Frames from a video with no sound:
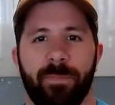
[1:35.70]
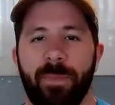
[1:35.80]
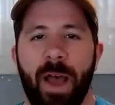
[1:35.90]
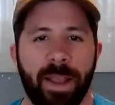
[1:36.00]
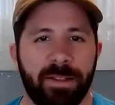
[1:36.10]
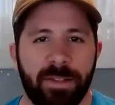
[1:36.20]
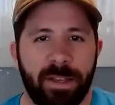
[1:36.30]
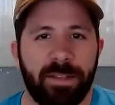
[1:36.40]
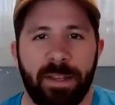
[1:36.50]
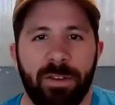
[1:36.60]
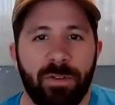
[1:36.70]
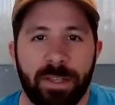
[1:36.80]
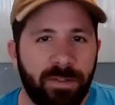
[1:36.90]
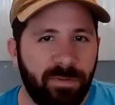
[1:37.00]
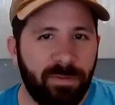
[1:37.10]
I could say is that you
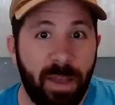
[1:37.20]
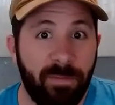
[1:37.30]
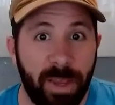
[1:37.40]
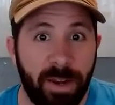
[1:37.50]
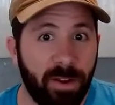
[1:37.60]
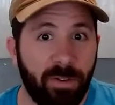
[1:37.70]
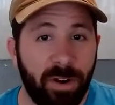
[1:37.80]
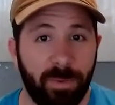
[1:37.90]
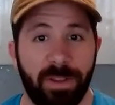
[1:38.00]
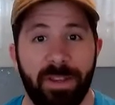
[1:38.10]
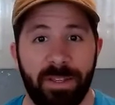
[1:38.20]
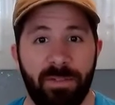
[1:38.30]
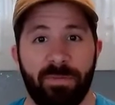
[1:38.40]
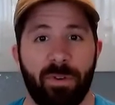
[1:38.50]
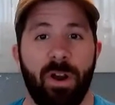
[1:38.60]
guys have made it incredibly easy
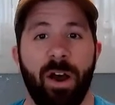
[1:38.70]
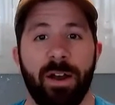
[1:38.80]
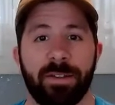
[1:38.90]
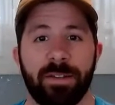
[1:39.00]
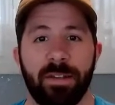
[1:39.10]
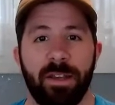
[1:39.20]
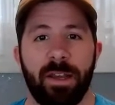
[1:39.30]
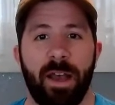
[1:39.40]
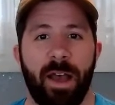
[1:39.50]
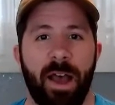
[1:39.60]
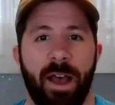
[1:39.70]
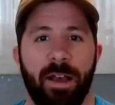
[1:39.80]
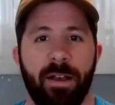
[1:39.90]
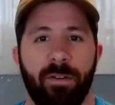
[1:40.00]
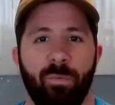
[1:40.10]
for us.
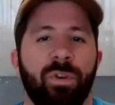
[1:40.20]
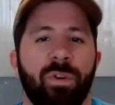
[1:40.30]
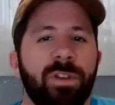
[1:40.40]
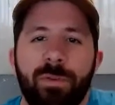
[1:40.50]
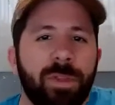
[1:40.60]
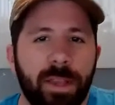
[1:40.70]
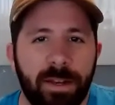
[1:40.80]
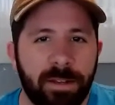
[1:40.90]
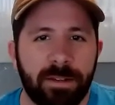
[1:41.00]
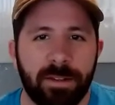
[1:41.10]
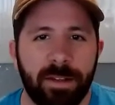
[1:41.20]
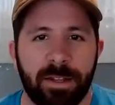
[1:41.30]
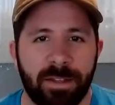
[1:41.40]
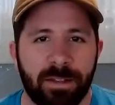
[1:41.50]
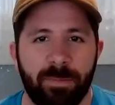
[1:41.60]
What do you think it is
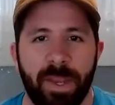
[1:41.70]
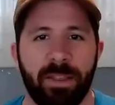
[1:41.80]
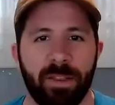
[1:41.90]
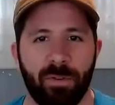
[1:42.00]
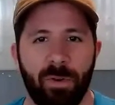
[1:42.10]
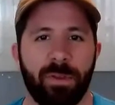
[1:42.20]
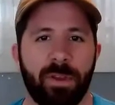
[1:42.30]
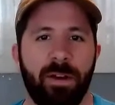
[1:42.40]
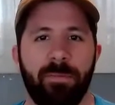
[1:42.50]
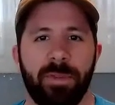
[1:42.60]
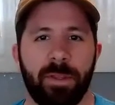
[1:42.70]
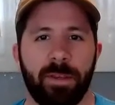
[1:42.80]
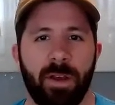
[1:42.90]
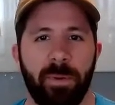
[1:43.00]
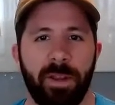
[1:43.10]
that's made the growth come to the
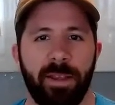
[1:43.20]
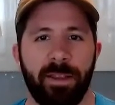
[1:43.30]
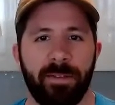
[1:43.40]
company?